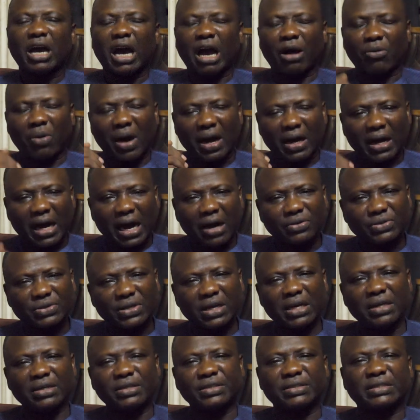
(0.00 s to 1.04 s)
our
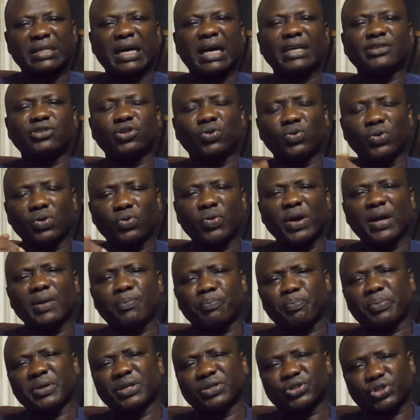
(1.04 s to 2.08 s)
counsel is that you will
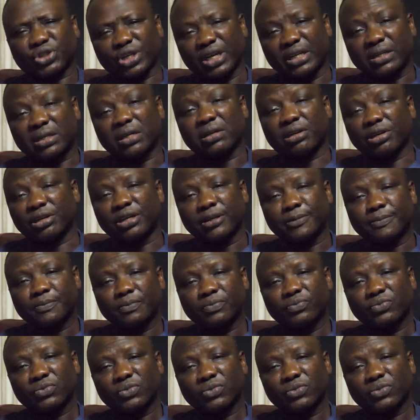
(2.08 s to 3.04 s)
wait patiently